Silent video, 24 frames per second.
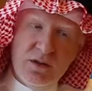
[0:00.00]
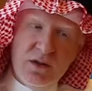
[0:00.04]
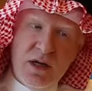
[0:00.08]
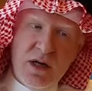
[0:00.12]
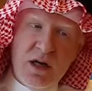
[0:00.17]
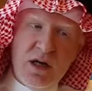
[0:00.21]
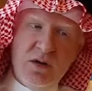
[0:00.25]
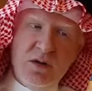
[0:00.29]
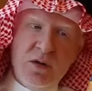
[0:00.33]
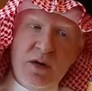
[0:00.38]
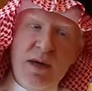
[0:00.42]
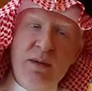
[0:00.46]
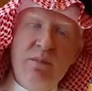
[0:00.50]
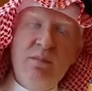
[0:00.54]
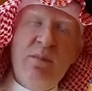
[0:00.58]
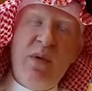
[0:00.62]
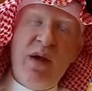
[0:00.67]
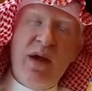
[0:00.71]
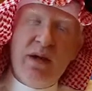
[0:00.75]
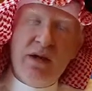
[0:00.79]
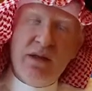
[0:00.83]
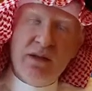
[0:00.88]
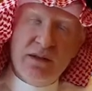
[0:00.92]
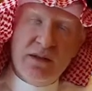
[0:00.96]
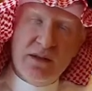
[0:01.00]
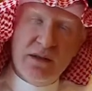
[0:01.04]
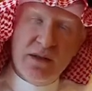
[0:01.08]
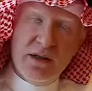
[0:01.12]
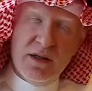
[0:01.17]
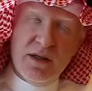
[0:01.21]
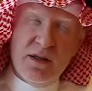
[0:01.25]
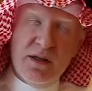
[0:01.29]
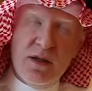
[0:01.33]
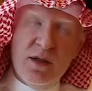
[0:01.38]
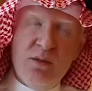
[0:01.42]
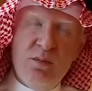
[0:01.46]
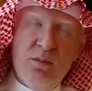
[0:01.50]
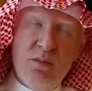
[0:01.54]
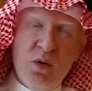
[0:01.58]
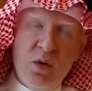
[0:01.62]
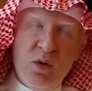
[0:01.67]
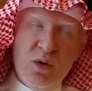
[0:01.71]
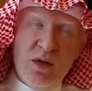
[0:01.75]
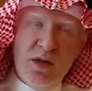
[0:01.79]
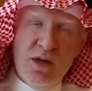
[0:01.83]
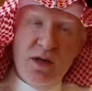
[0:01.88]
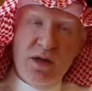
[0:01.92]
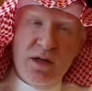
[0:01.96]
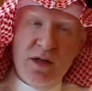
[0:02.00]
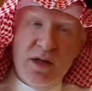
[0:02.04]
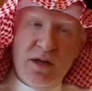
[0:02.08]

and impact the employee.